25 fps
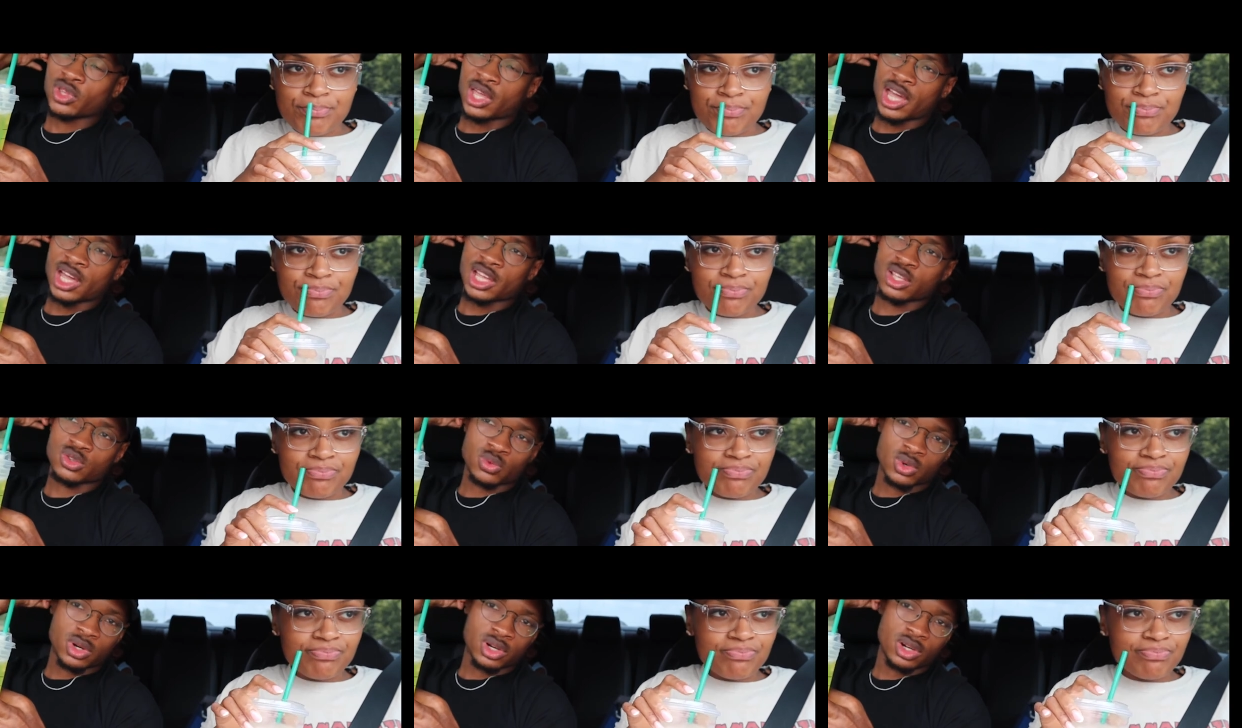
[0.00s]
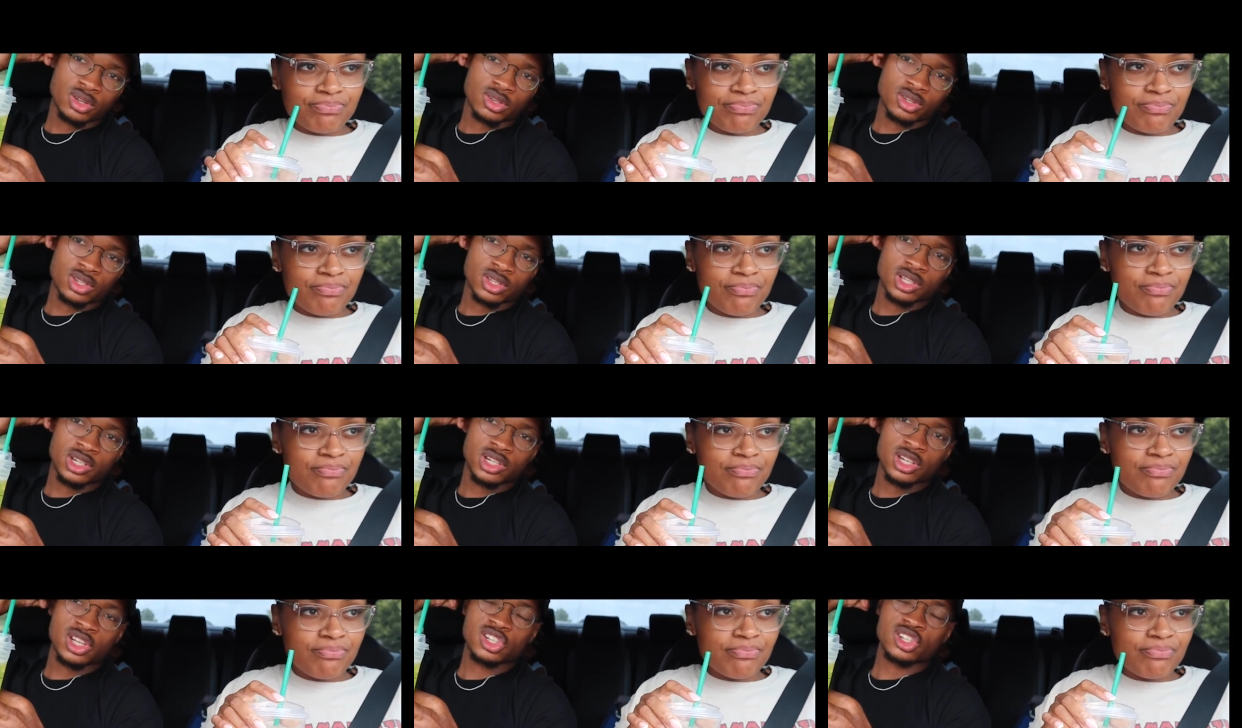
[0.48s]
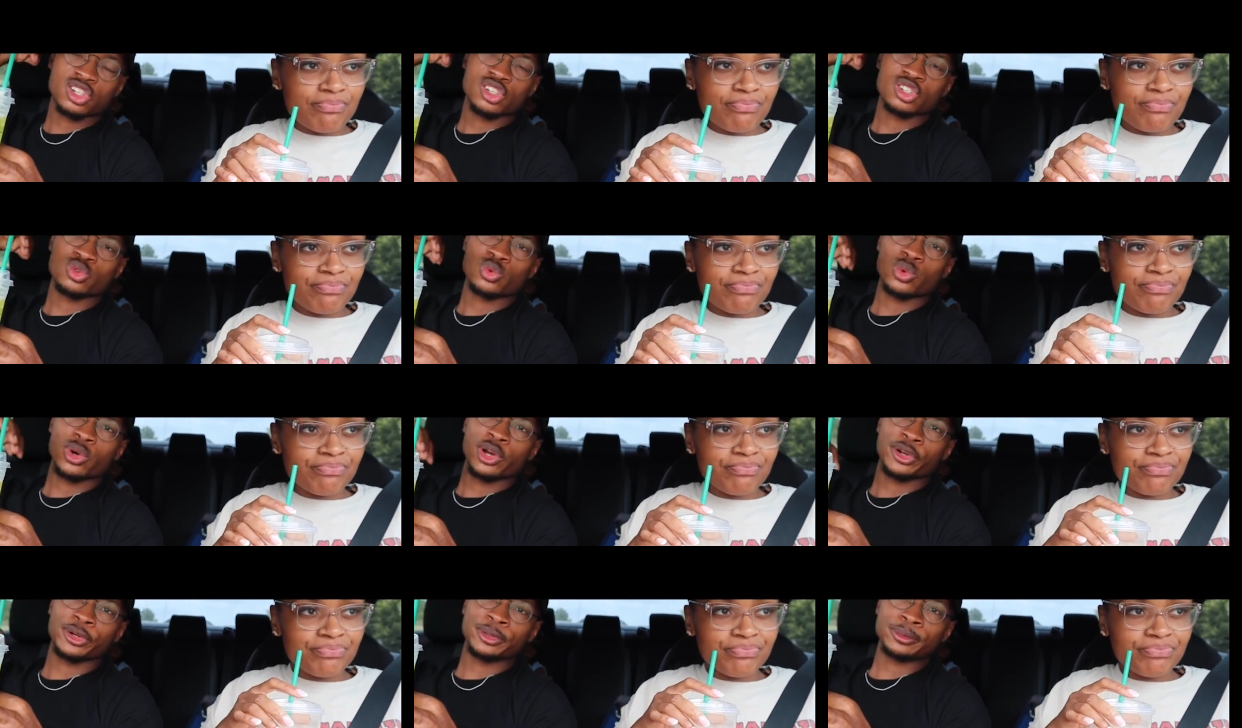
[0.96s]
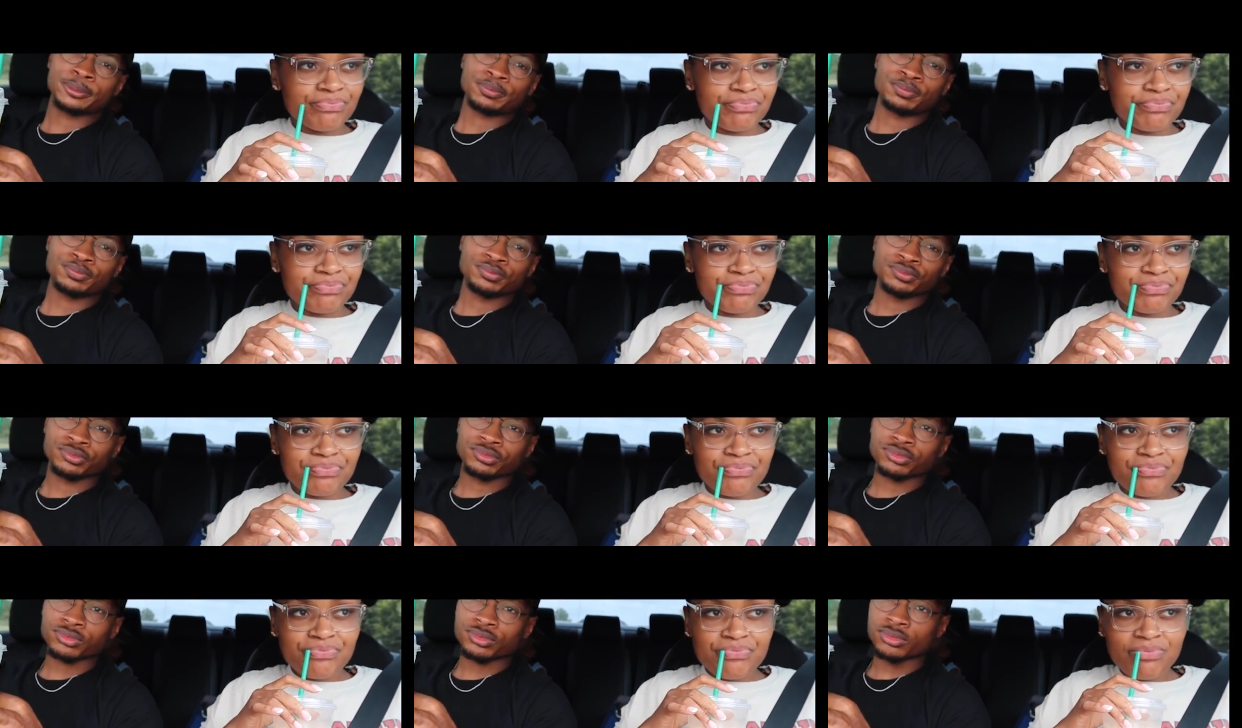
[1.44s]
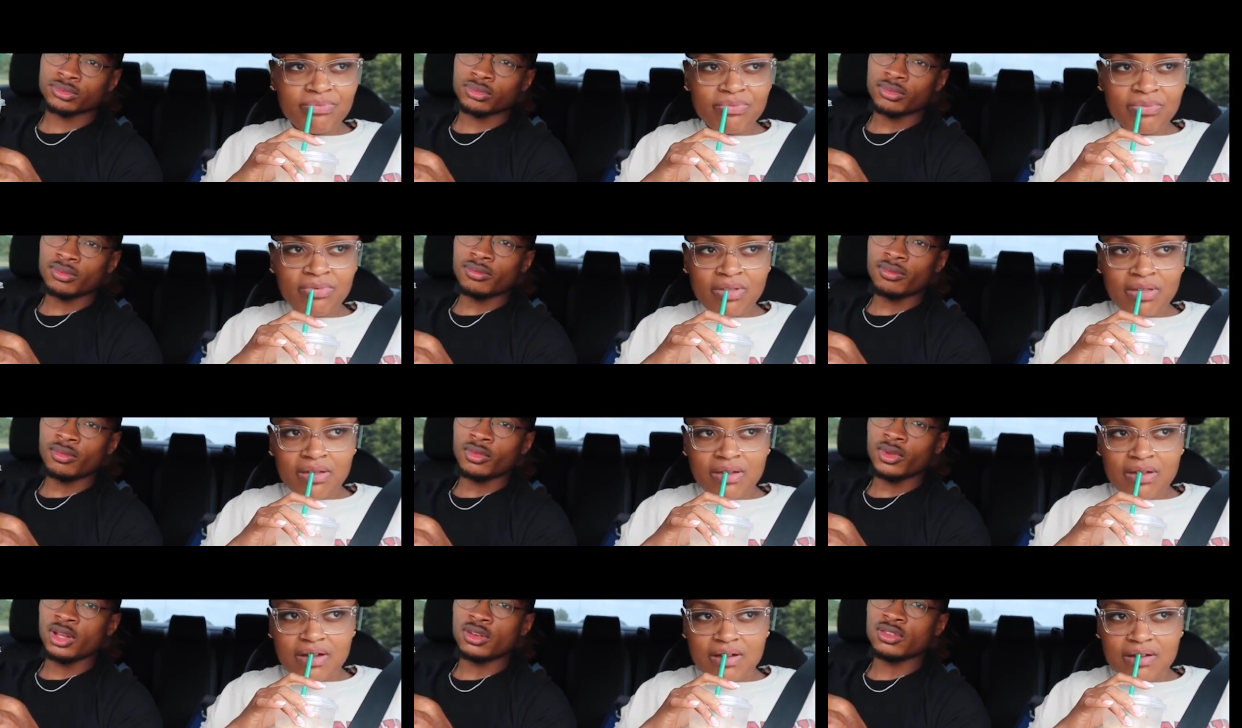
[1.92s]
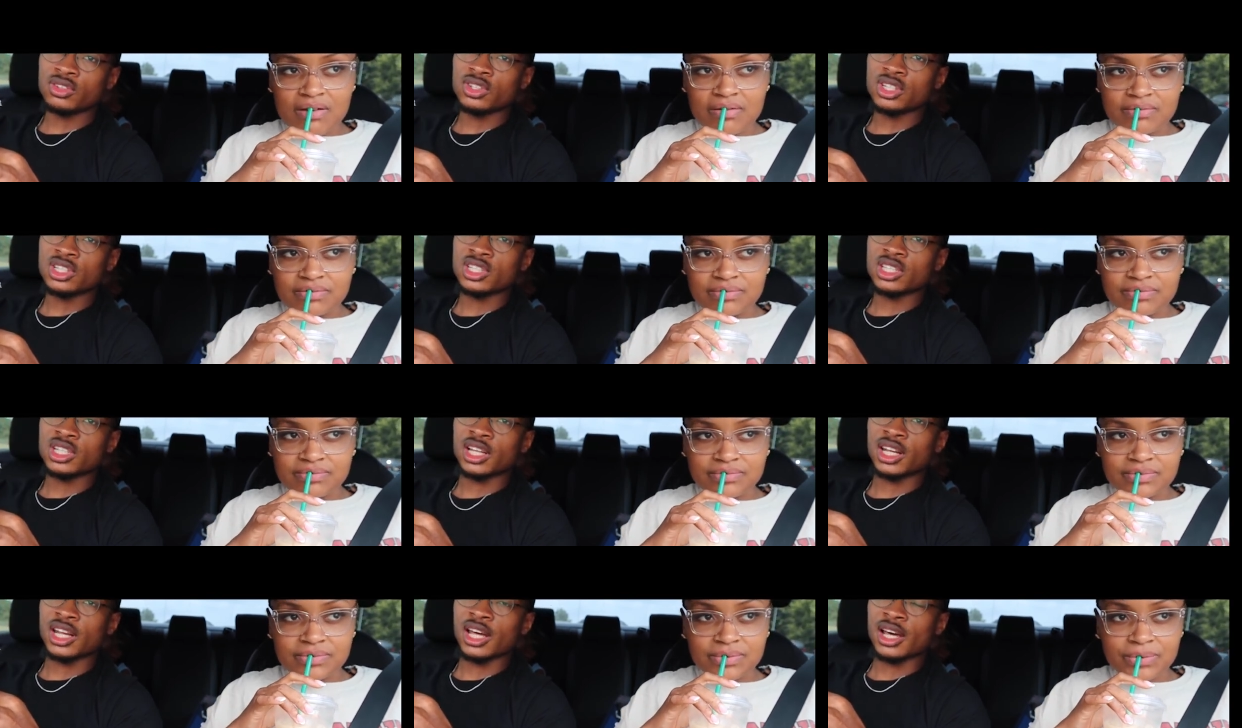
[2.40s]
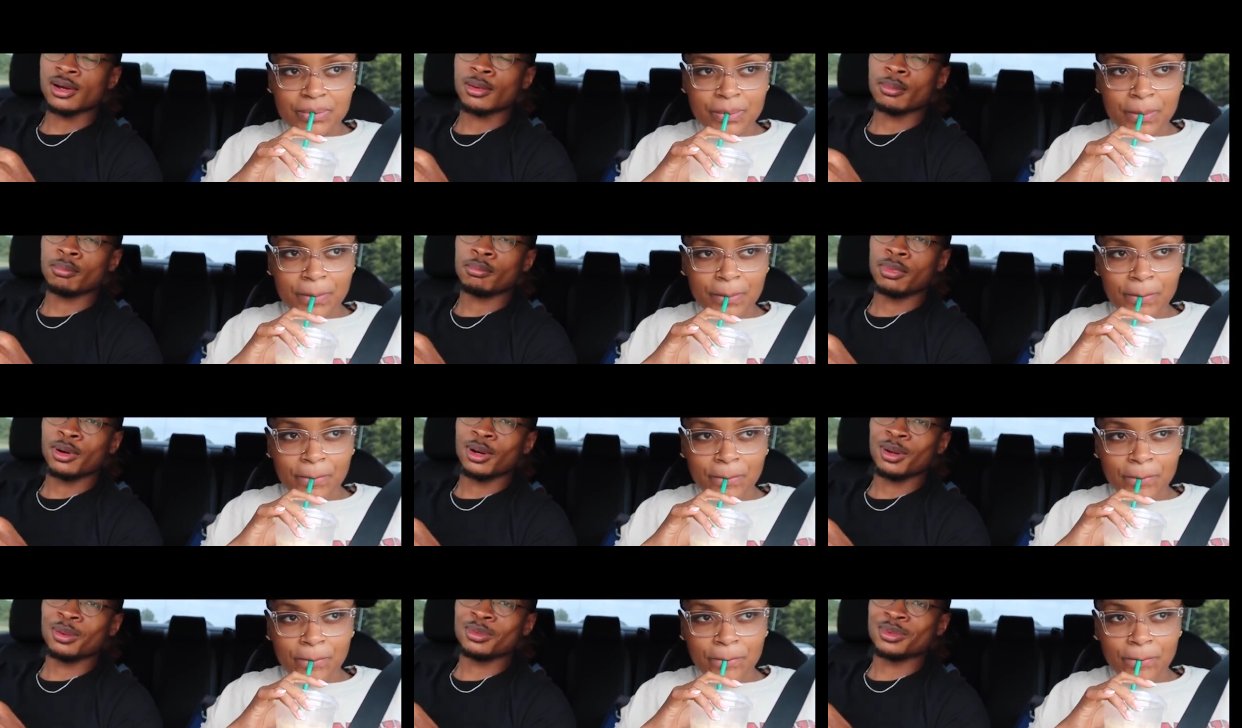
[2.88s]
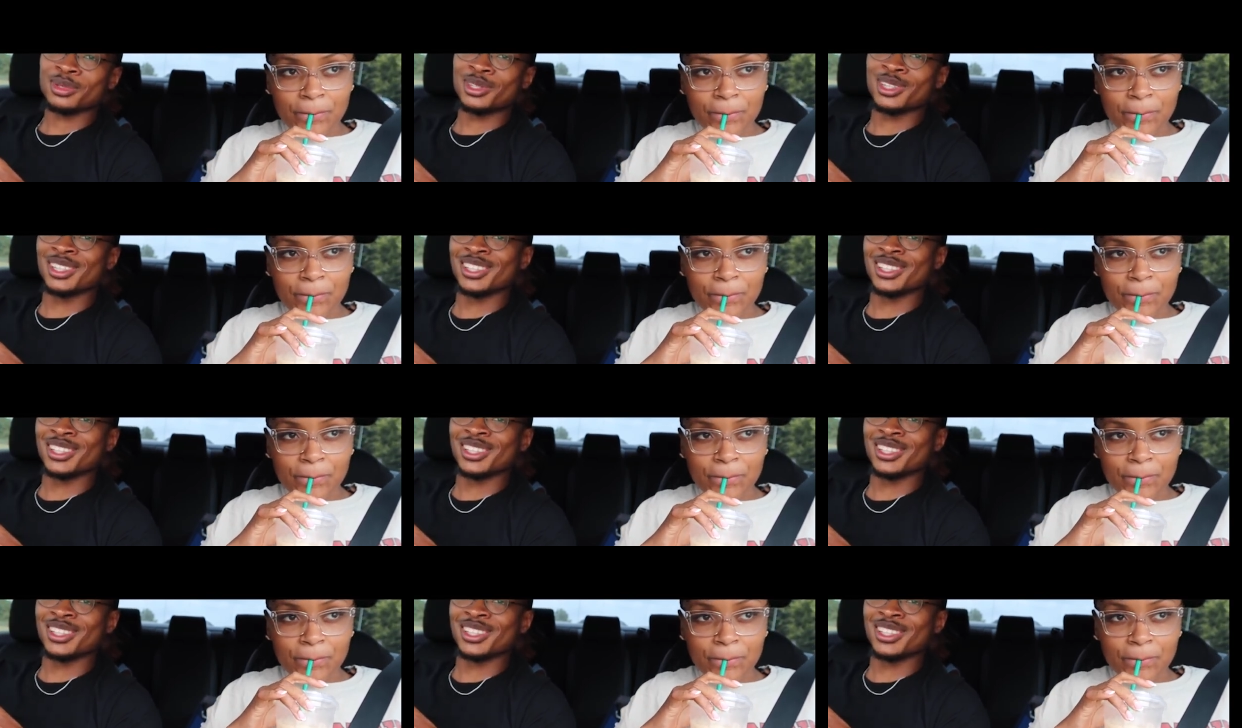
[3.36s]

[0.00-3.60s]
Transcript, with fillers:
Speaker 1: has one of those conditions where she see a lot of bumps